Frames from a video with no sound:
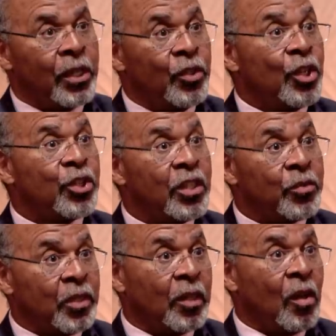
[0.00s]

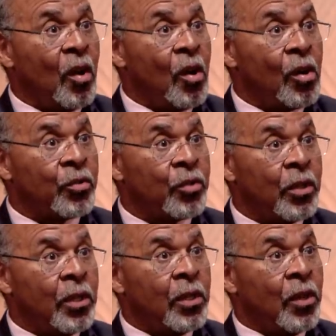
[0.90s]
initiatives and laws
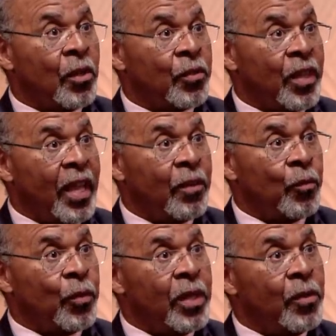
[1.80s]

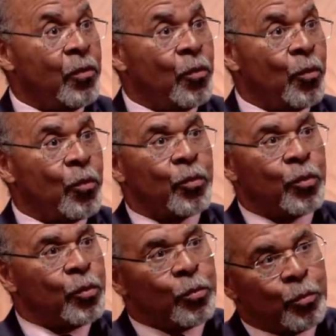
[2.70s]
that we
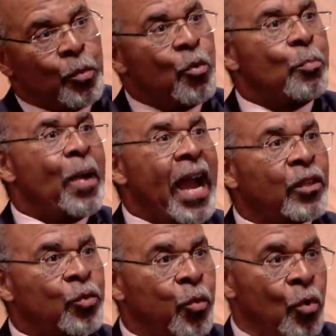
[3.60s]
move
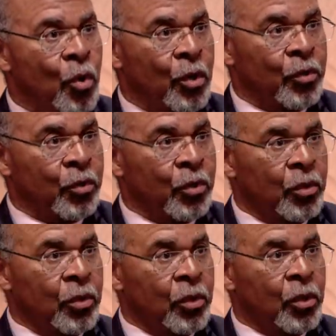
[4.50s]
back towards
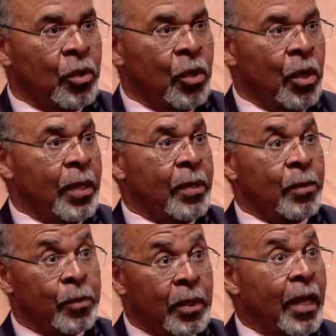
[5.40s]

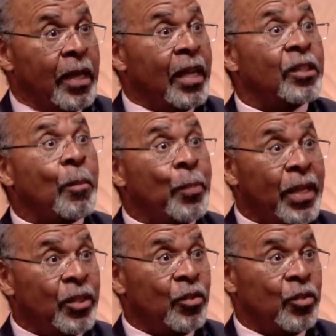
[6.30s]
a
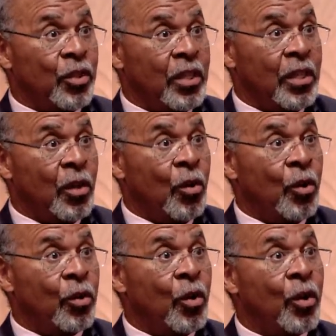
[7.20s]
dependency
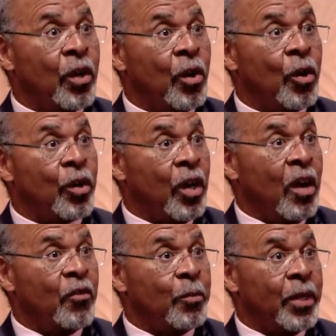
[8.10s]
on
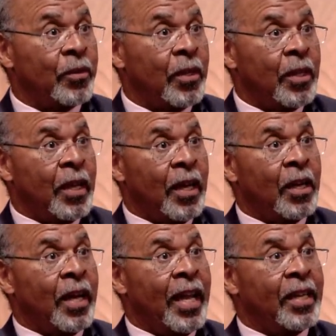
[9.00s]
government
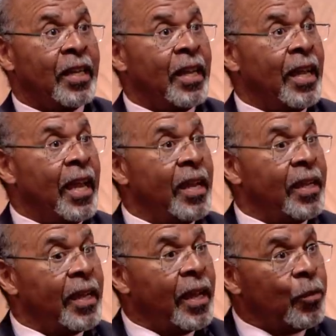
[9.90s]
and
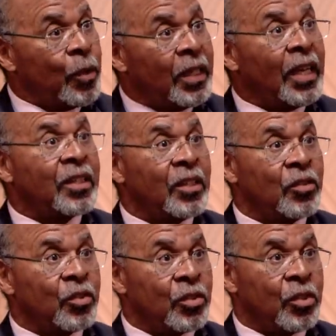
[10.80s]
a
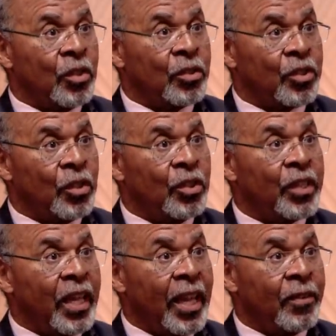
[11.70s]
reluctance to
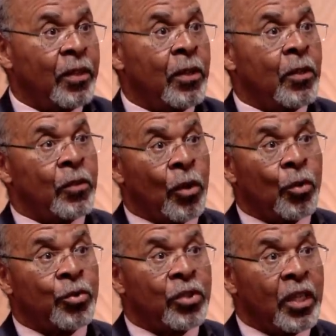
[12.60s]
look at
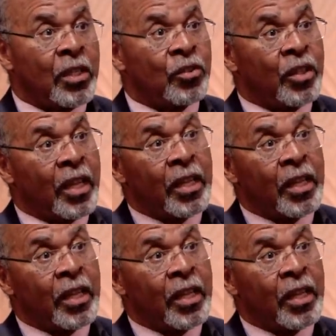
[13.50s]
those things that